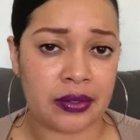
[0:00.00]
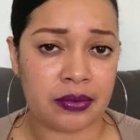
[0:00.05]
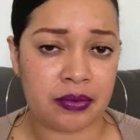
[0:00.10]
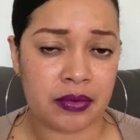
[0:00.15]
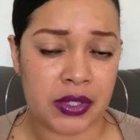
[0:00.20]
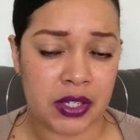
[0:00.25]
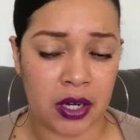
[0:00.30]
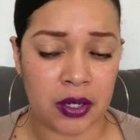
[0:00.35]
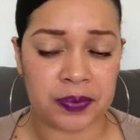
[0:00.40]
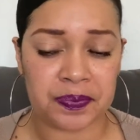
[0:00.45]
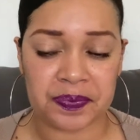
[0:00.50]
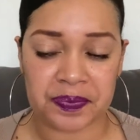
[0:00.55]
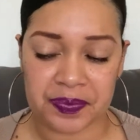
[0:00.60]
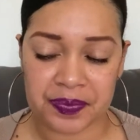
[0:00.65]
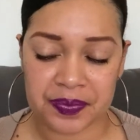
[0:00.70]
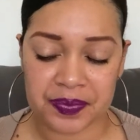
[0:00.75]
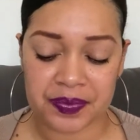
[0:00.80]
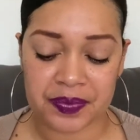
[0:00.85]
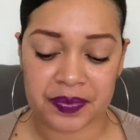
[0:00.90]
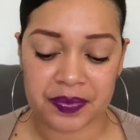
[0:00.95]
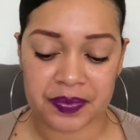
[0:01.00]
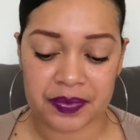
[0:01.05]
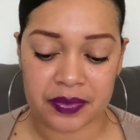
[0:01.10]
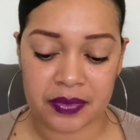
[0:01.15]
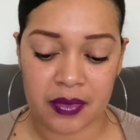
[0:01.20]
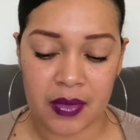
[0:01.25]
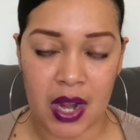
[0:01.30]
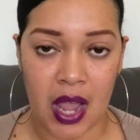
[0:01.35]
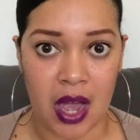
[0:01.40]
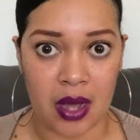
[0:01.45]
So
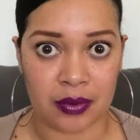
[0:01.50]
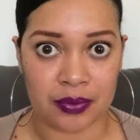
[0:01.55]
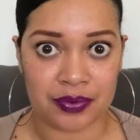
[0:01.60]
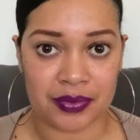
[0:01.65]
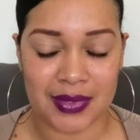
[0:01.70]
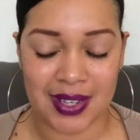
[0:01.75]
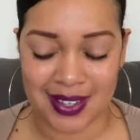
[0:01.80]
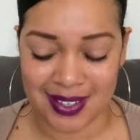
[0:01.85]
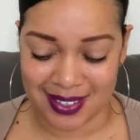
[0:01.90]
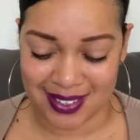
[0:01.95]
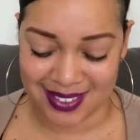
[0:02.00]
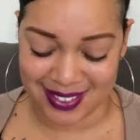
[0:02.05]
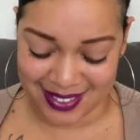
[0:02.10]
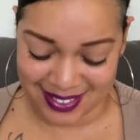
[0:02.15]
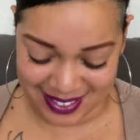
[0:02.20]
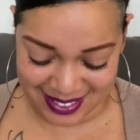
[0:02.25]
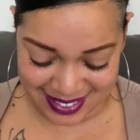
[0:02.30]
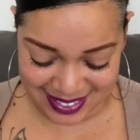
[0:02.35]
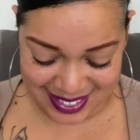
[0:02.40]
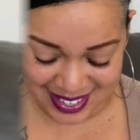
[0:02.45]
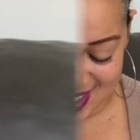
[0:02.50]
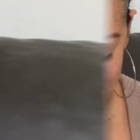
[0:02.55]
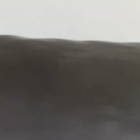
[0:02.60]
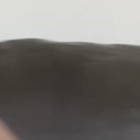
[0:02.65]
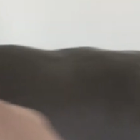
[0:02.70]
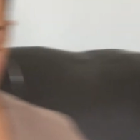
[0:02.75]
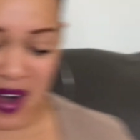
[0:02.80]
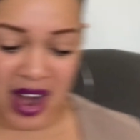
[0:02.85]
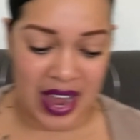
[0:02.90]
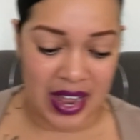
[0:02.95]
yeah.
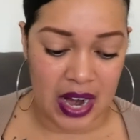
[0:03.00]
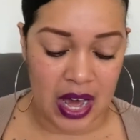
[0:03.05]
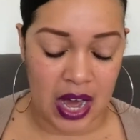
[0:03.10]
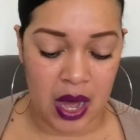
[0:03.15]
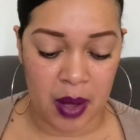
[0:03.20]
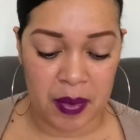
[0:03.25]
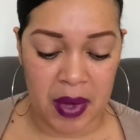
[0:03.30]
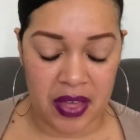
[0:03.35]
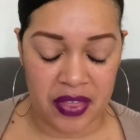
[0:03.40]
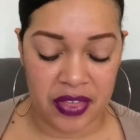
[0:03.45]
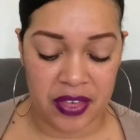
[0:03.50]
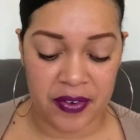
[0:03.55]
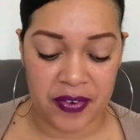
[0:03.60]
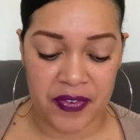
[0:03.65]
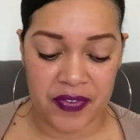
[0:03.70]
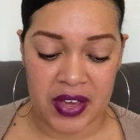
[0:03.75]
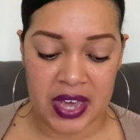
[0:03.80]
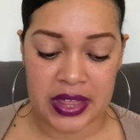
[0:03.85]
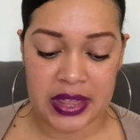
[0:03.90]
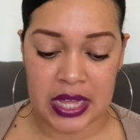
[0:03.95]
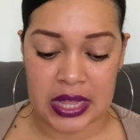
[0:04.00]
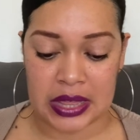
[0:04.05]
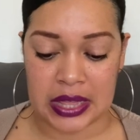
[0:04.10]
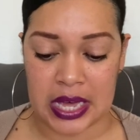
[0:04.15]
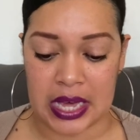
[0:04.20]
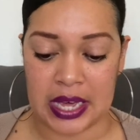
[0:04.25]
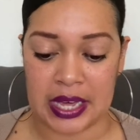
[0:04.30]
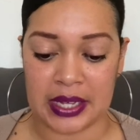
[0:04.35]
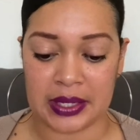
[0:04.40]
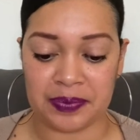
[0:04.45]
All right. The 5th
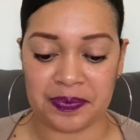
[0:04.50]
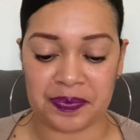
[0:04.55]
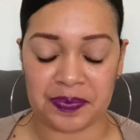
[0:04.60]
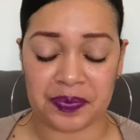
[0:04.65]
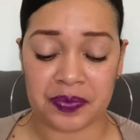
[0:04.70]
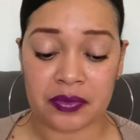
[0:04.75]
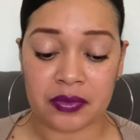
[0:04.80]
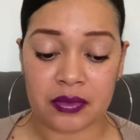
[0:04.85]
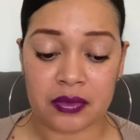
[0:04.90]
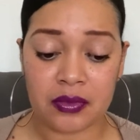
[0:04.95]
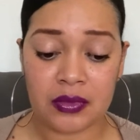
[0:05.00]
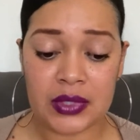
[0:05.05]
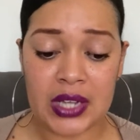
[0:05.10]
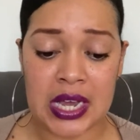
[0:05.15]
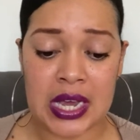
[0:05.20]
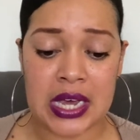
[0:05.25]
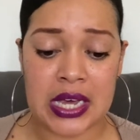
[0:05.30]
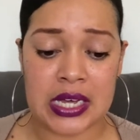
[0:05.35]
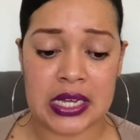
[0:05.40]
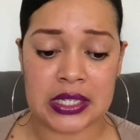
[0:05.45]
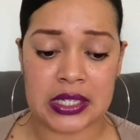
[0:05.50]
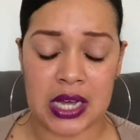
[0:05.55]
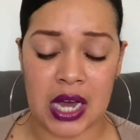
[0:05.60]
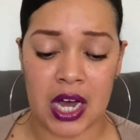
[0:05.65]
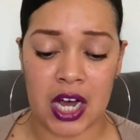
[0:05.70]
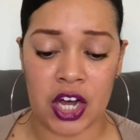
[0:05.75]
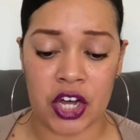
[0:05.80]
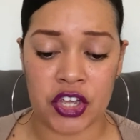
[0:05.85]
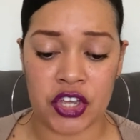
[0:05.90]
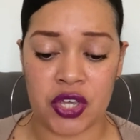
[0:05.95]
thing is
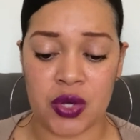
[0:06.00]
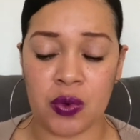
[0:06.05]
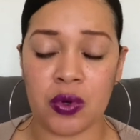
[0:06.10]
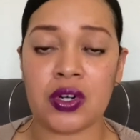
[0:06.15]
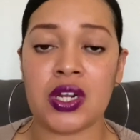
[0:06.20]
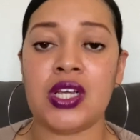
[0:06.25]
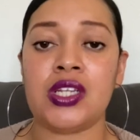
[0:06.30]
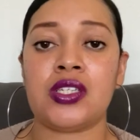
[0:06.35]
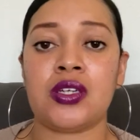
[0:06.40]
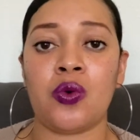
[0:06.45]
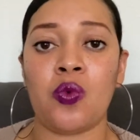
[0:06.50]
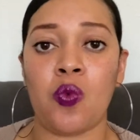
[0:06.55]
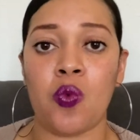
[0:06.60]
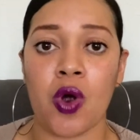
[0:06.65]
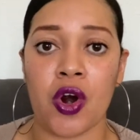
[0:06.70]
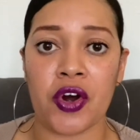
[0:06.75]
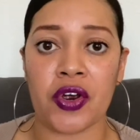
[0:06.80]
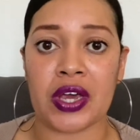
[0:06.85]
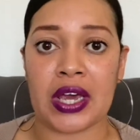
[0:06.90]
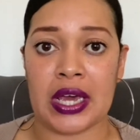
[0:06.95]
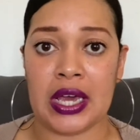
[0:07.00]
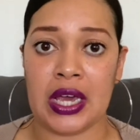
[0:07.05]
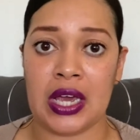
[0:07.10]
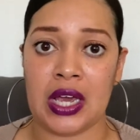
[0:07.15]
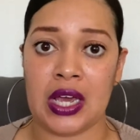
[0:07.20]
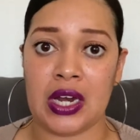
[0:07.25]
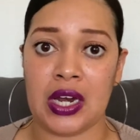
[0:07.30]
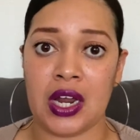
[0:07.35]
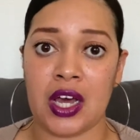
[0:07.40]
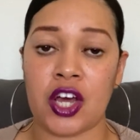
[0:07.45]
you will need to work
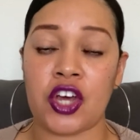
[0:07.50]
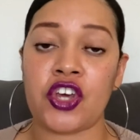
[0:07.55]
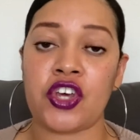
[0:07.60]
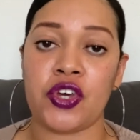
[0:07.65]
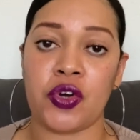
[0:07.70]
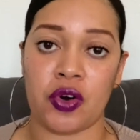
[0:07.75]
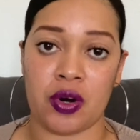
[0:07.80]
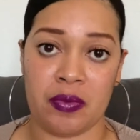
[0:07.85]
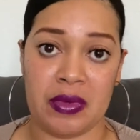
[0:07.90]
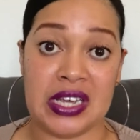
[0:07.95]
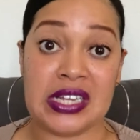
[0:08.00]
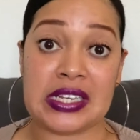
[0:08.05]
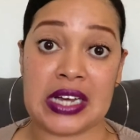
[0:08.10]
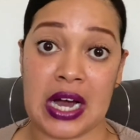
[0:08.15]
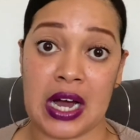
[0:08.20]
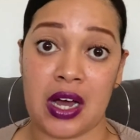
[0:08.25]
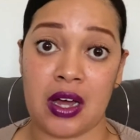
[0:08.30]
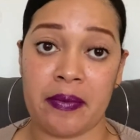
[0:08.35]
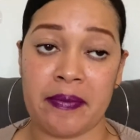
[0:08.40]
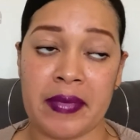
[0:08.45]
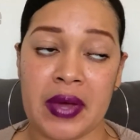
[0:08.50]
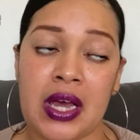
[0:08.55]
in your me time.